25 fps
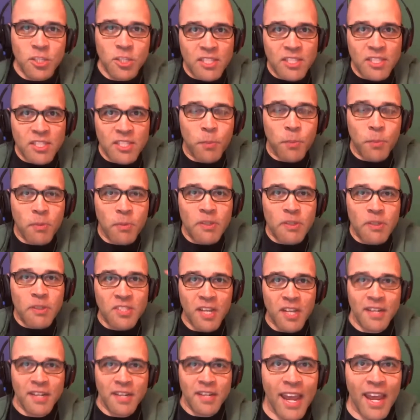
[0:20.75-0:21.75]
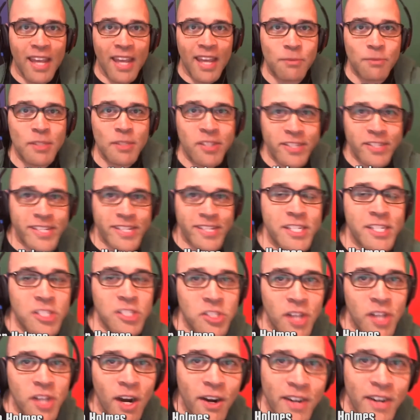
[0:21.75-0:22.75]
Super Bowl Sunday with
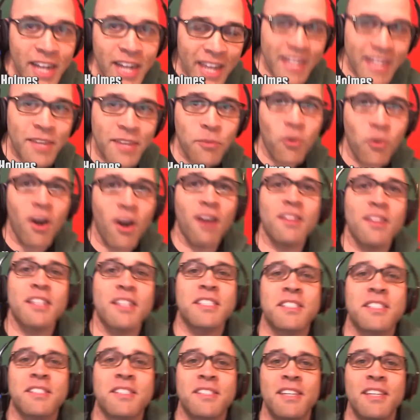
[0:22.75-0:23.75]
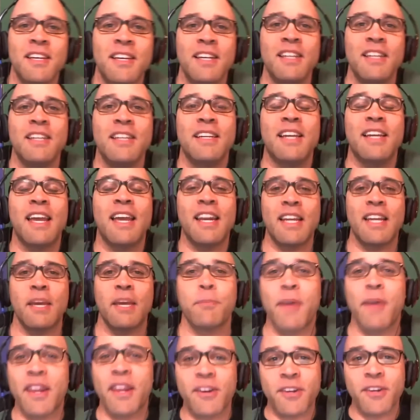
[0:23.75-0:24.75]
Sinistar and Andy Wallace. Can it get
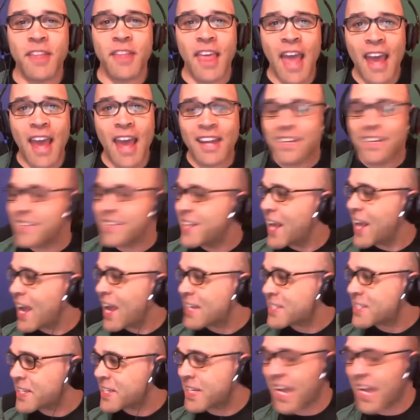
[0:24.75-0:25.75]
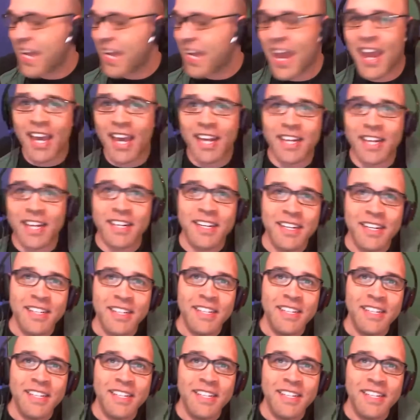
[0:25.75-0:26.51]
better than that? Yes, it can.